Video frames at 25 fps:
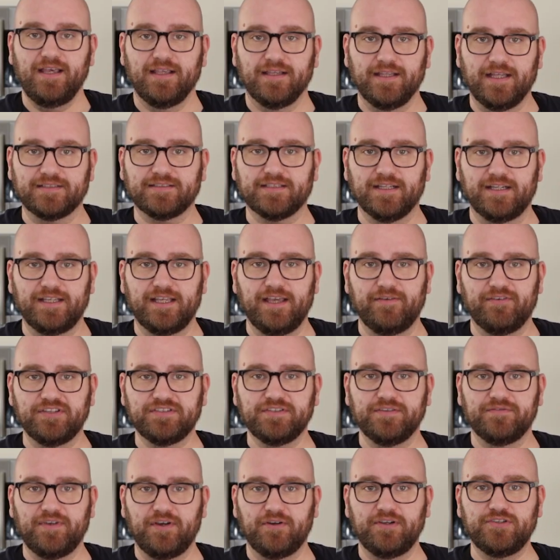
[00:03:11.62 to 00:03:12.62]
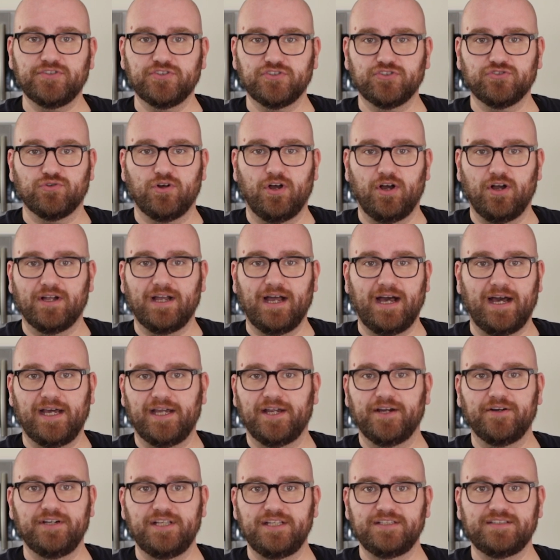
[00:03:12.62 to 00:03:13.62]
That's gonna give us a very strong
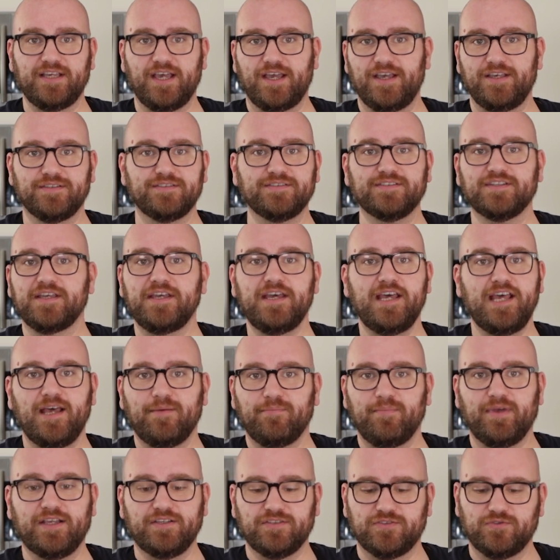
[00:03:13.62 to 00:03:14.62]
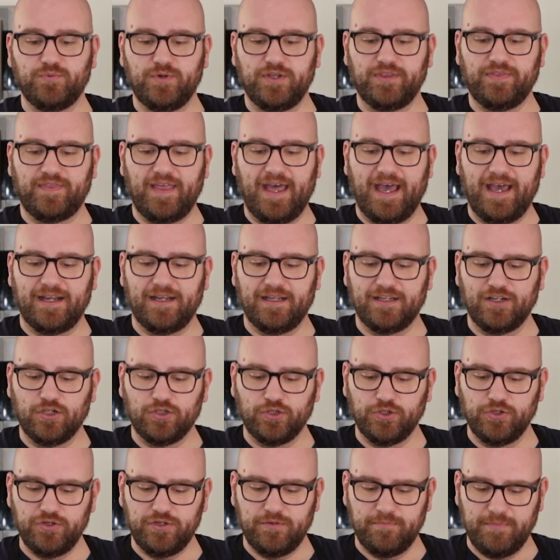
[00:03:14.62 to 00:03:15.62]
irony taste. Mixed with that
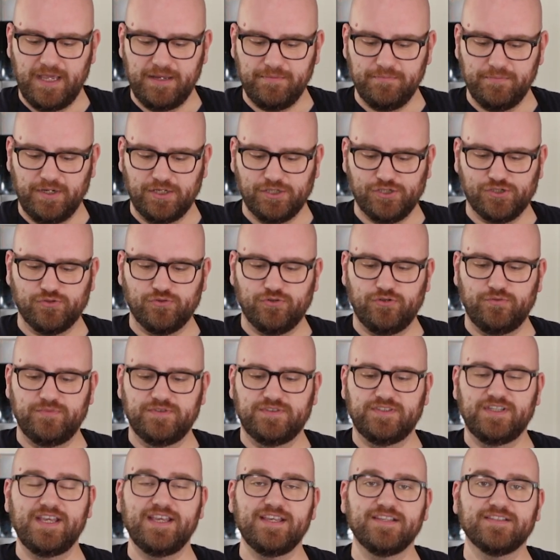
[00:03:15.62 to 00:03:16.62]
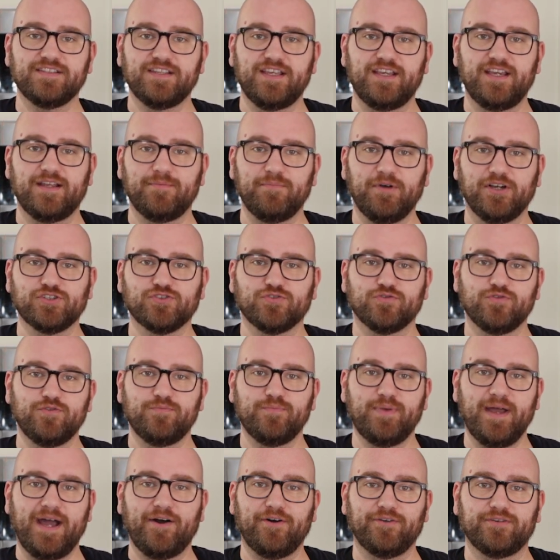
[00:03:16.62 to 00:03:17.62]
glutamate mushroom seasoning,
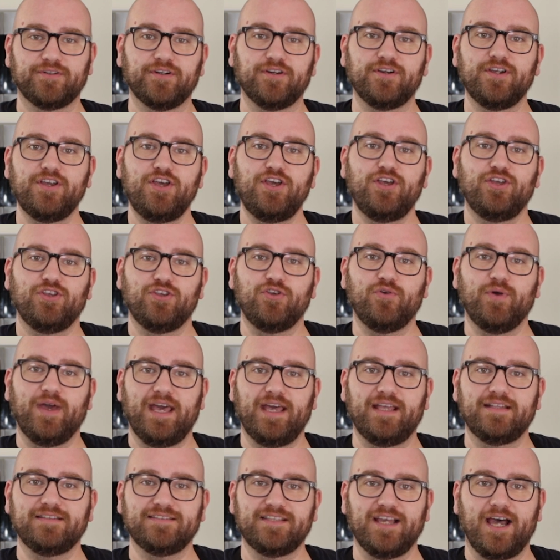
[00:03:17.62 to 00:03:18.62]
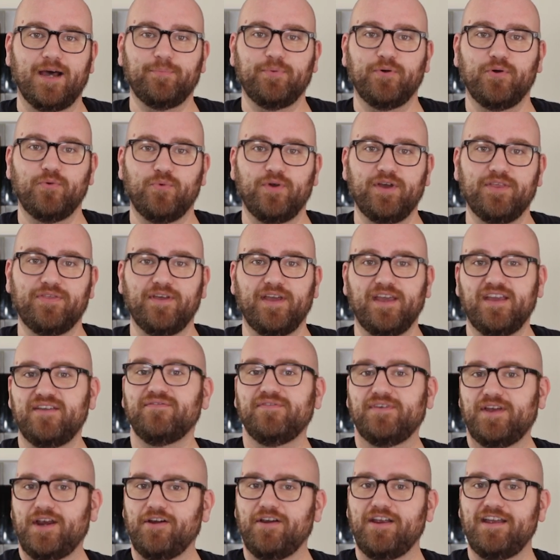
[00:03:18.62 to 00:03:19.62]
mushroom powder, you end up with a
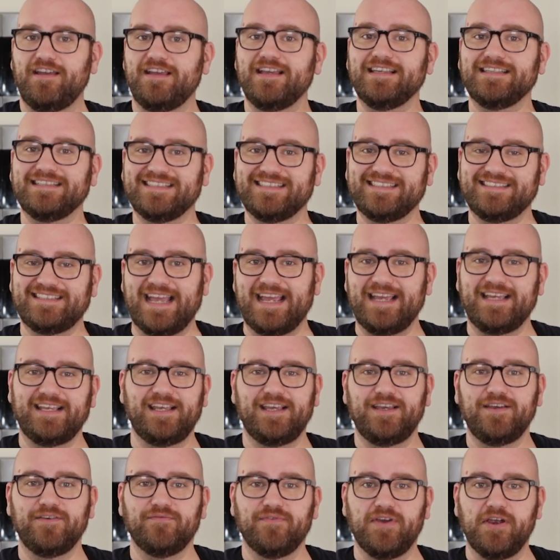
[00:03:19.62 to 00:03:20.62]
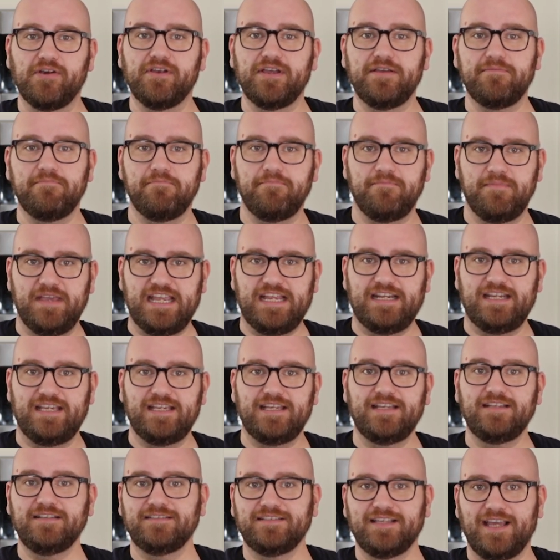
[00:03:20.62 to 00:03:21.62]
very steaky, very
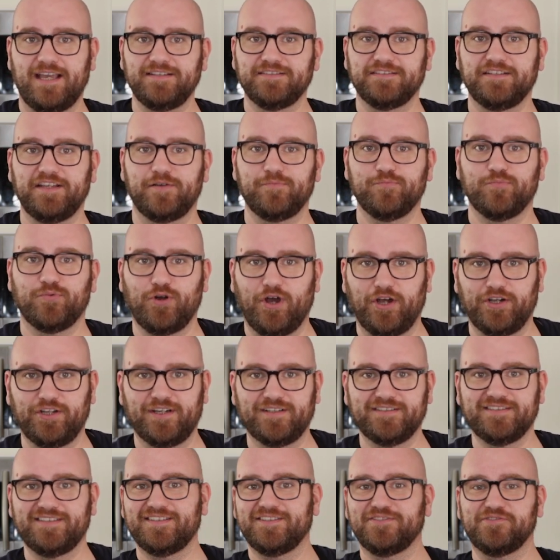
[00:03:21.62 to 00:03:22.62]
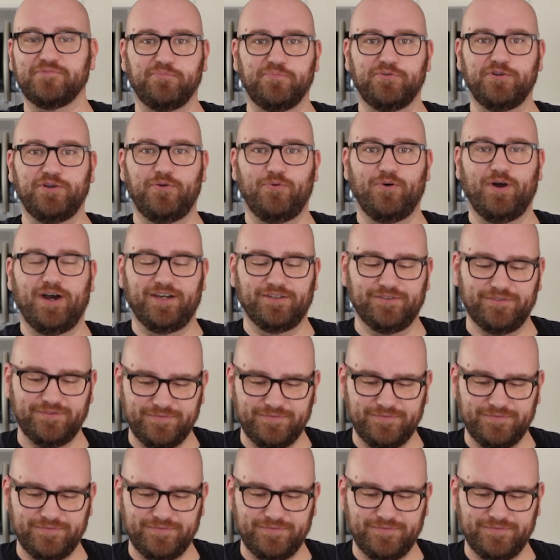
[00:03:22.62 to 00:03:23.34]
meaty tasting product. It's pretty wild.